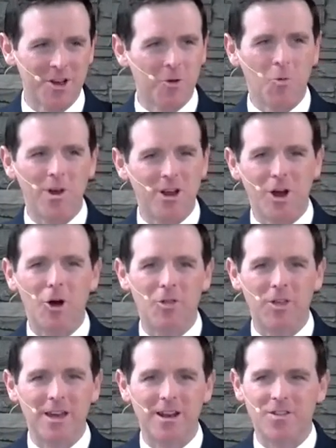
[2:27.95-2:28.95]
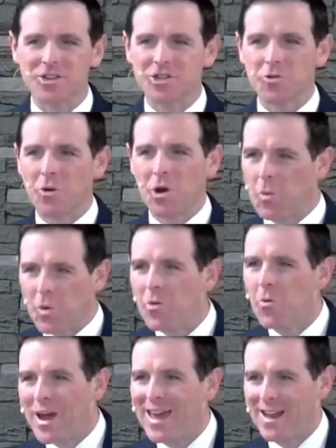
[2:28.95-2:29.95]
We know the end of the story. We
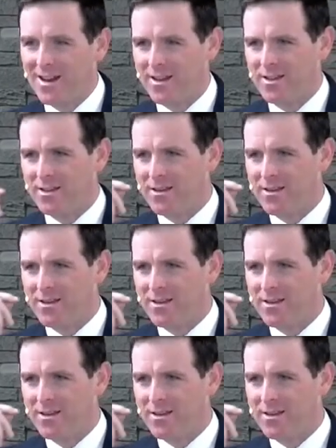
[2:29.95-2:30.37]
win.